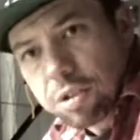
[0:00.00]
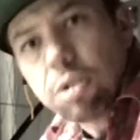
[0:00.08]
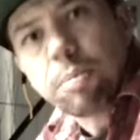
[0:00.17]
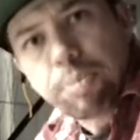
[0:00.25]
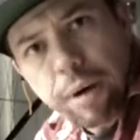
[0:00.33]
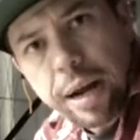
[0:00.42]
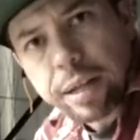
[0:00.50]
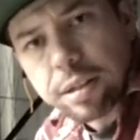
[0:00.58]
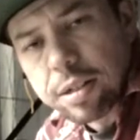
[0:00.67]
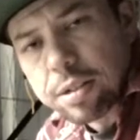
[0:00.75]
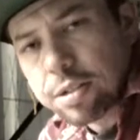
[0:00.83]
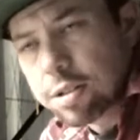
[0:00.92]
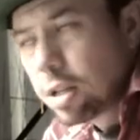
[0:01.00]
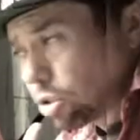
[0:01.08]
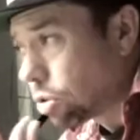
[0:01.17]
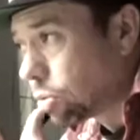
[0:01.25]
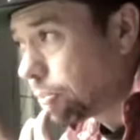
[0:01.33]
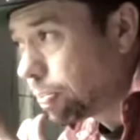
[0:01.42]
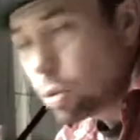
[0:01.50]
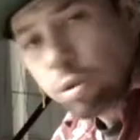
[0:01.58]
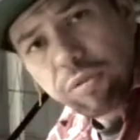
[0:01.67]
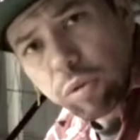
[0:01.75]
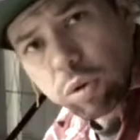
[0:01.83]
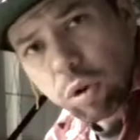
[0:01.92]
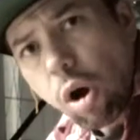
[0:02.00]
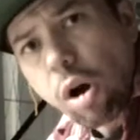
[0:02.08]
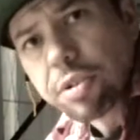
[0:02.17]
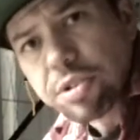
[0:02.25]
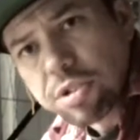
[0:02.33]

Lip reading: good practice. Your beautiful lawn